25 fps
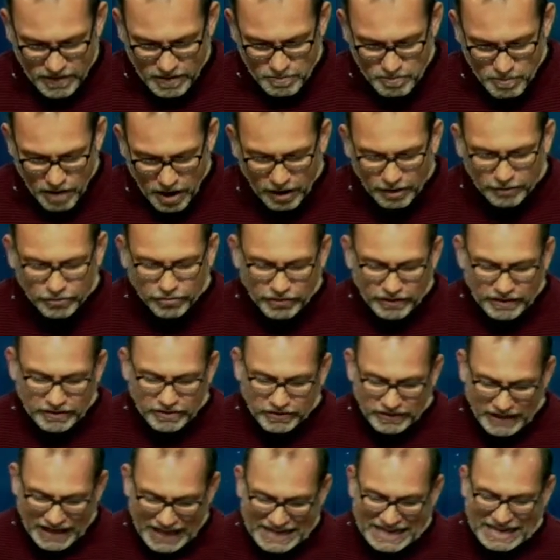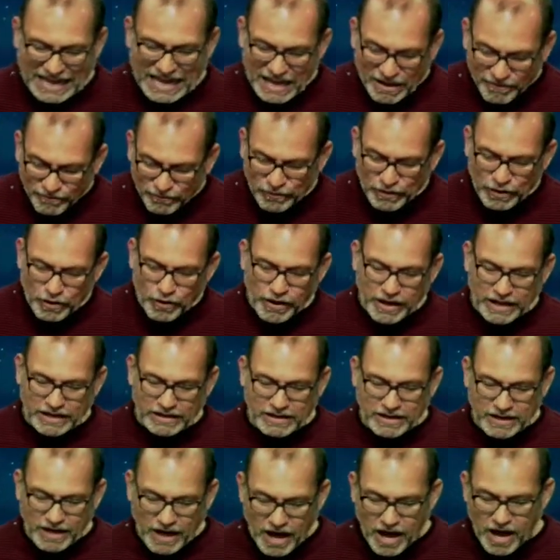Martha said, If you had
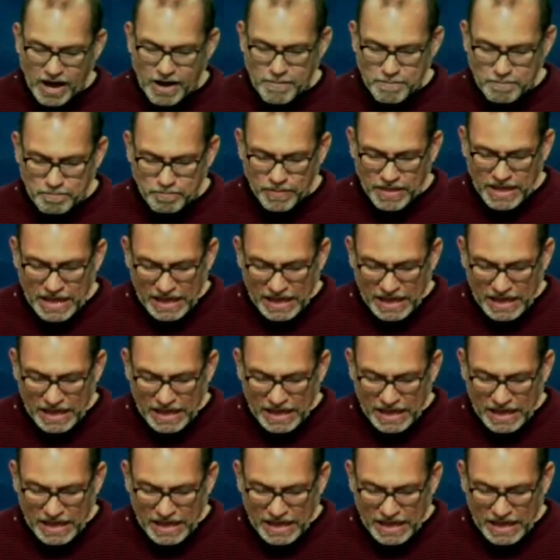come,